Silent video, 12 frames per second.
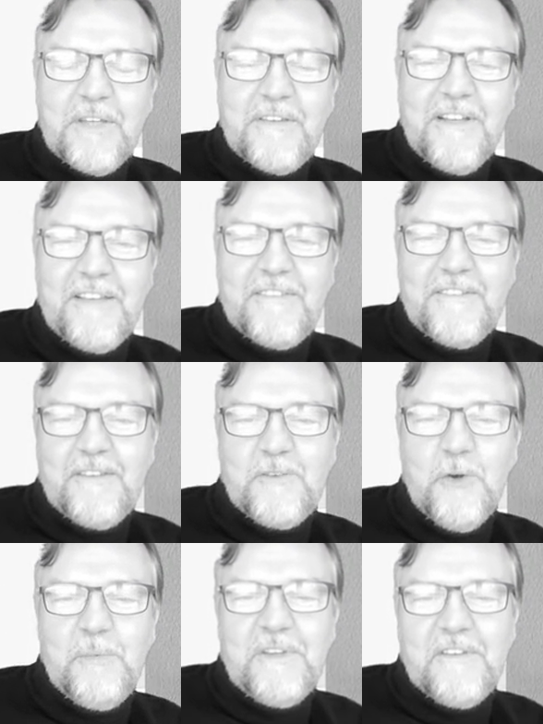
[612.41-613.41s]
let's
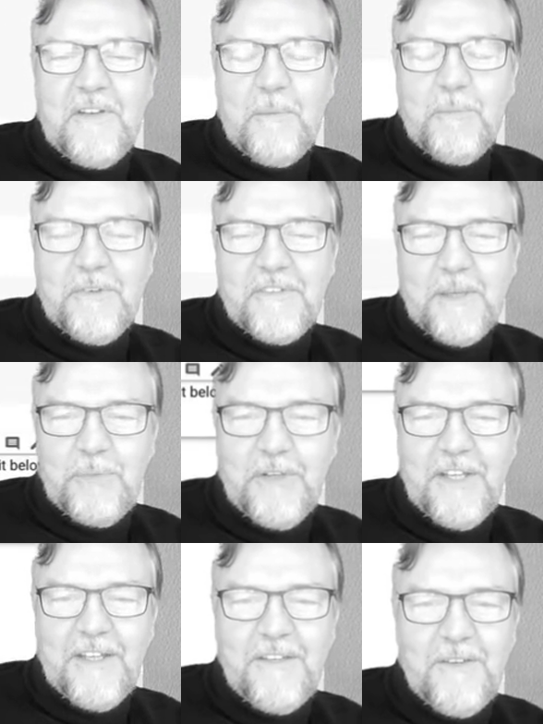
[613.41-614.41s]
go with the numbers I
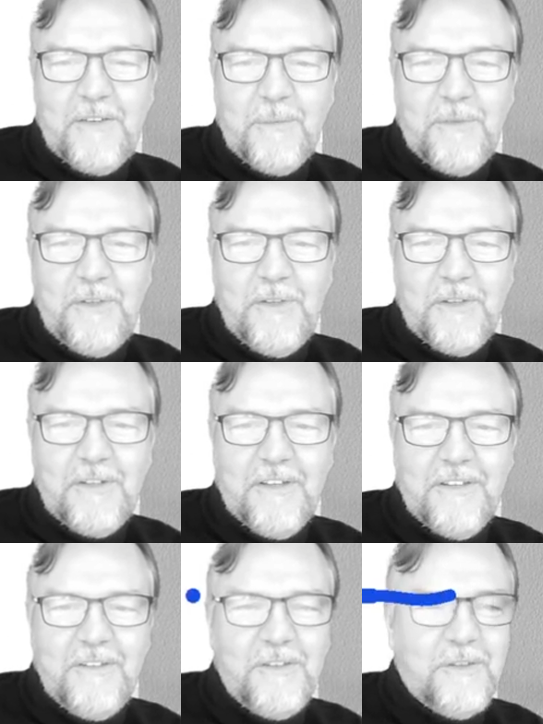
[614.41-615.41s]
put in. You can
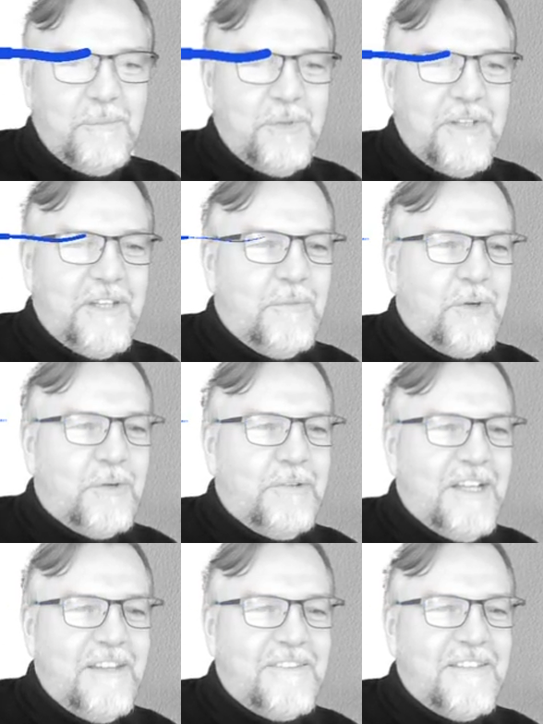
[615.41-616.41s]
put in more
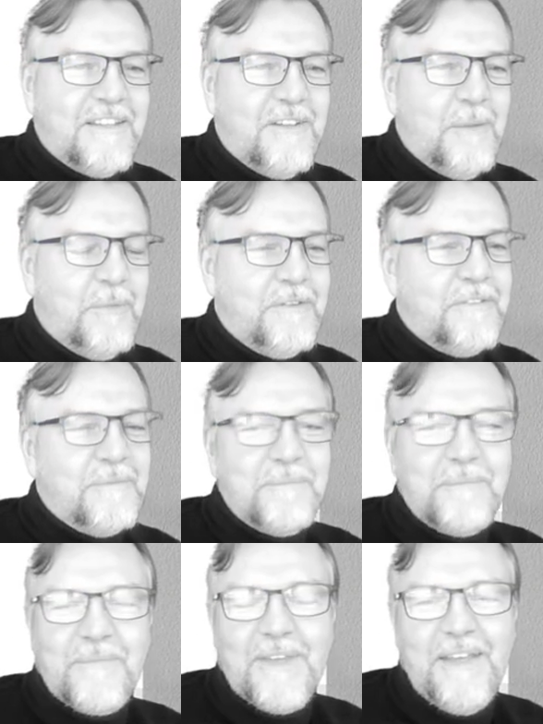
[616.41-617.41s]
realistic numbers.
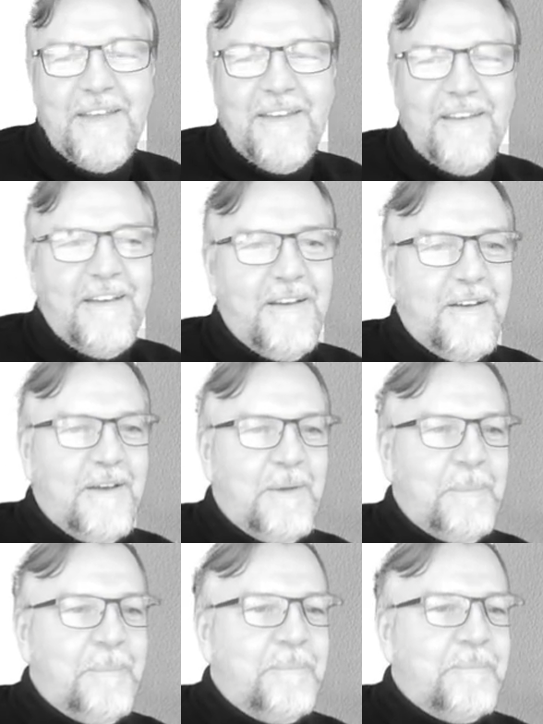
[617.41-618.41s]

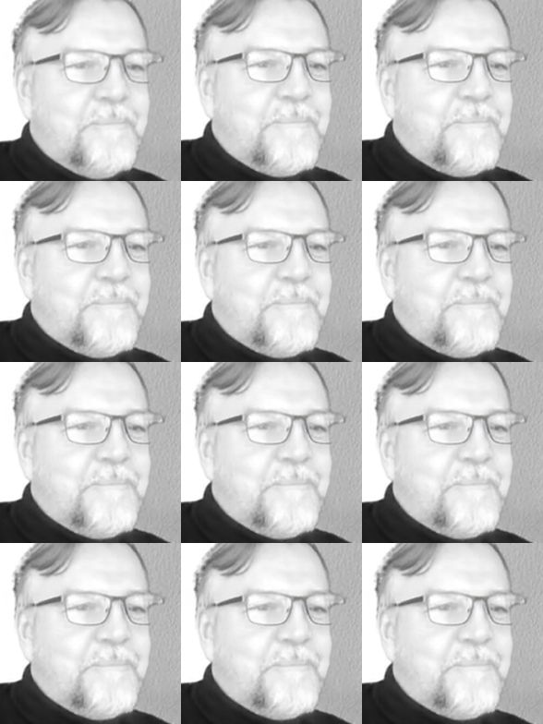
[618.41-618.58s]
So